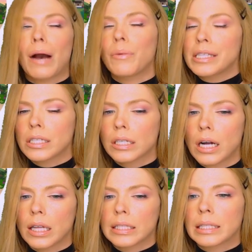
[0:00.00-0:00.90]
I was going to
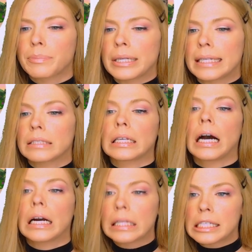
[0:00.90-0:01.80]
call it the Breed Out the
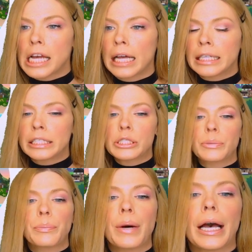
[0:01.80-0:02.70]
Ugly Challenge,
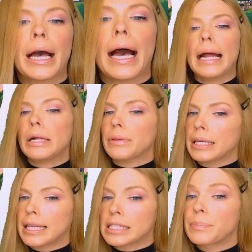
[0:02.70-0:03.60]
but don't
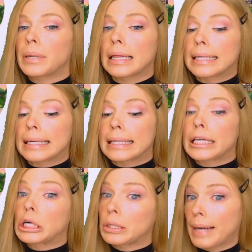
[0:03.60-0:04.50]
think that's politically
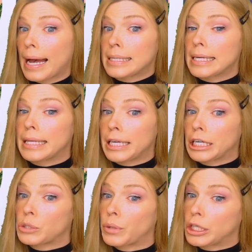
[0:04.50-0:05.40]
correct in the
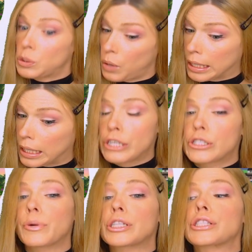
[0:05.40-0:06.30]
year 2020.
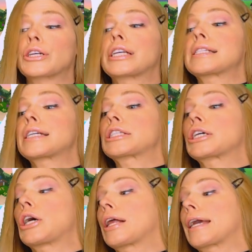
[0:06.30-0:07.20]
So we're just going to stick to
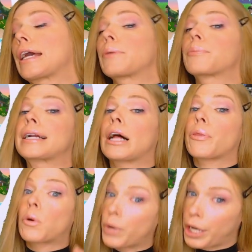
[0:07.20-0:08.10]
calling it Breed
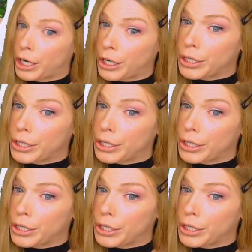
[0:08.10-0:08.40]
Out the Weird